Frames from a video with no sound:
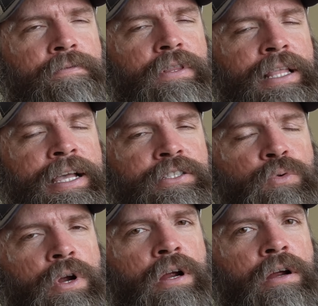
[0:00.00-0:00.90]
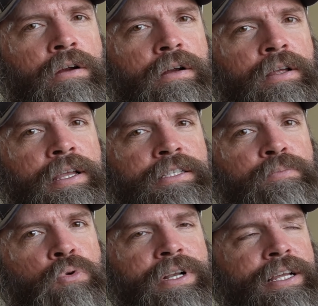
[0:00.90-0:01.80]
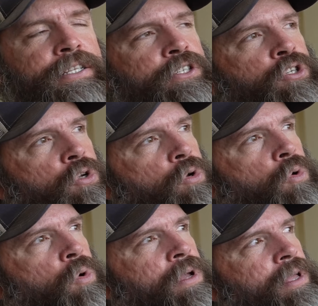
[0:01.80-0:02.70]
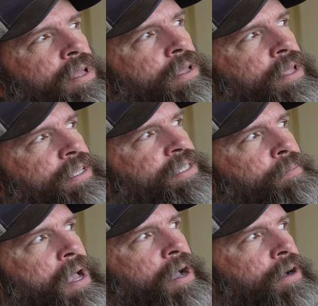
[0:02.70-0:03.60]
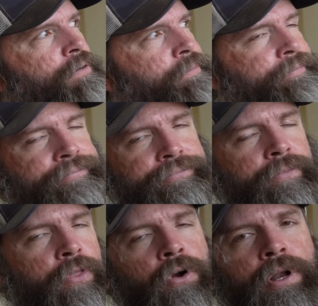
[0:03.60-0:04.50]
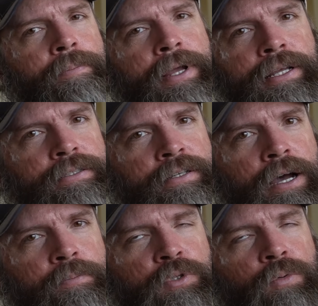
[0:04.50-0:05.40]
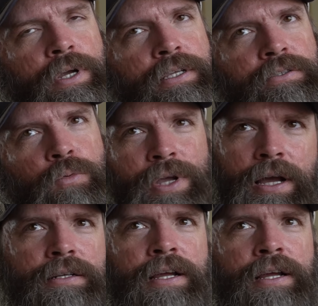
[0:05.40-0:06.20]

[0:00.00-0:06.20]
If it lands where it's predicted to, that's about thirty minutes tops away, so we got